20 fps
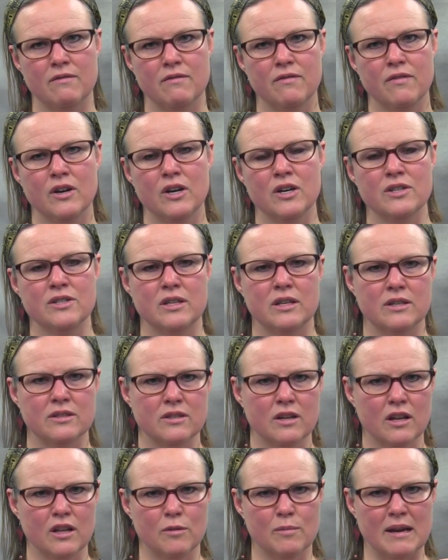first. And
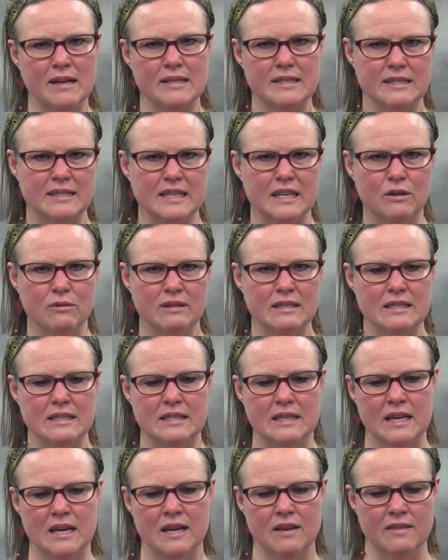it's all about
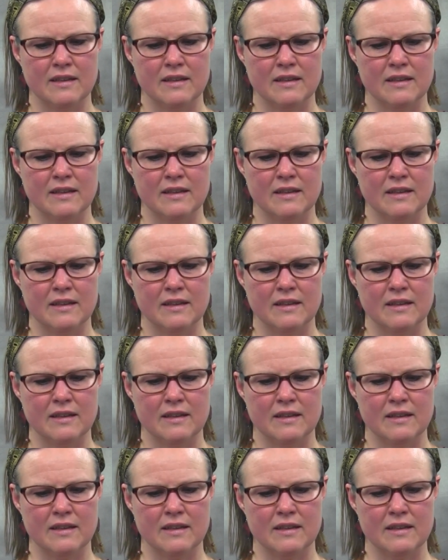sequencing.